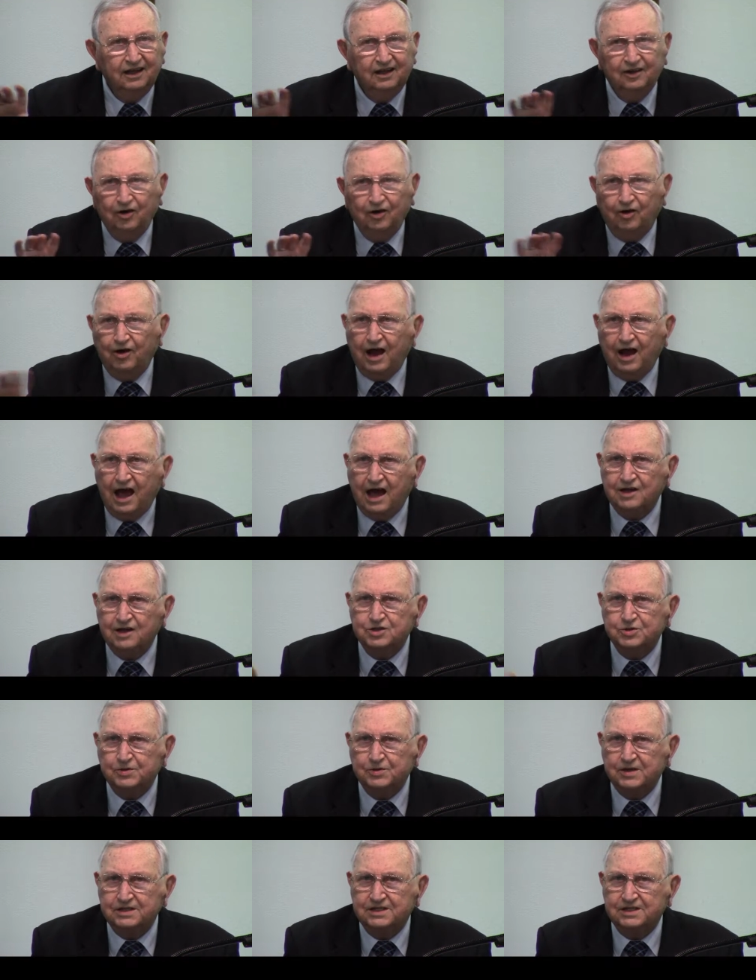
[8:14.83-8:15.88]
Your
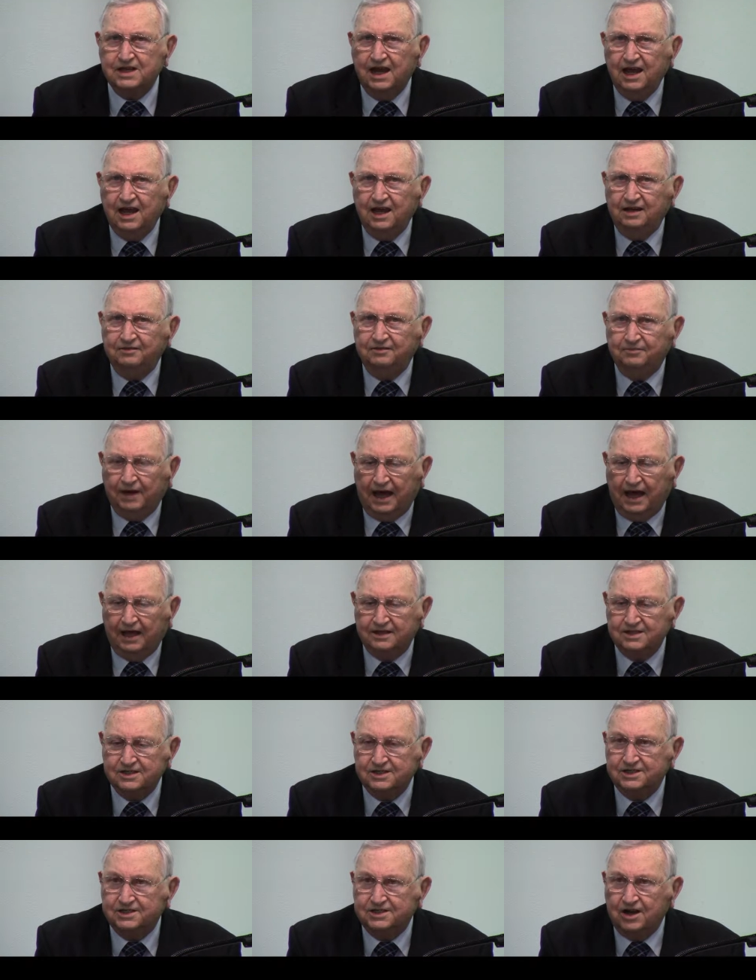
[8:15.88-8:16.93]
house wasn't hit by
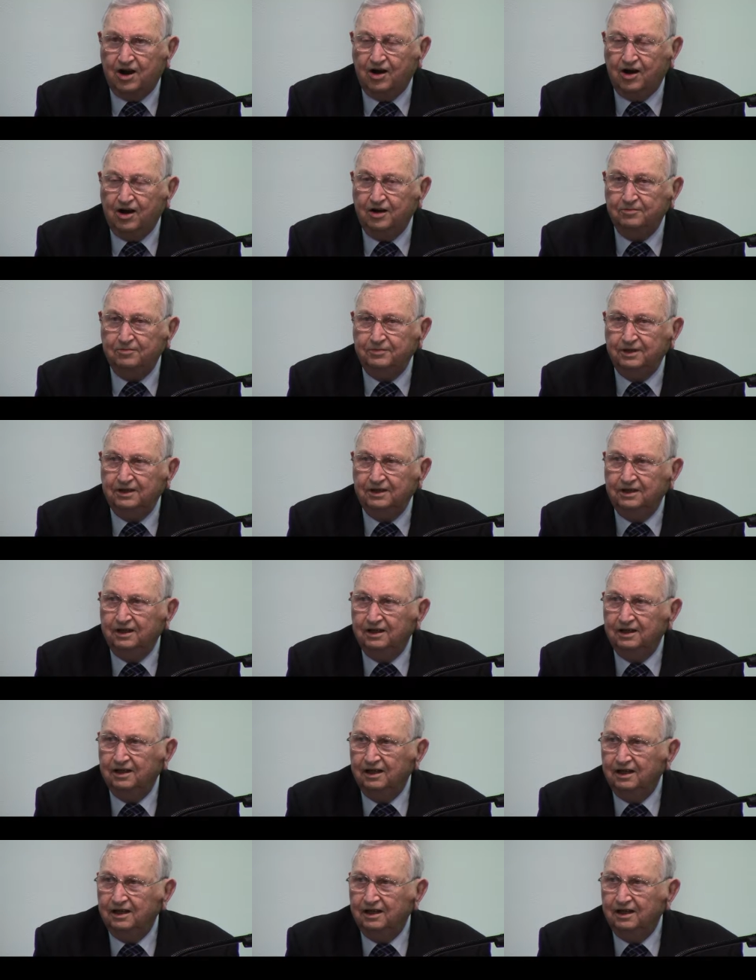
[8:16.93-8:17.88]
the storm.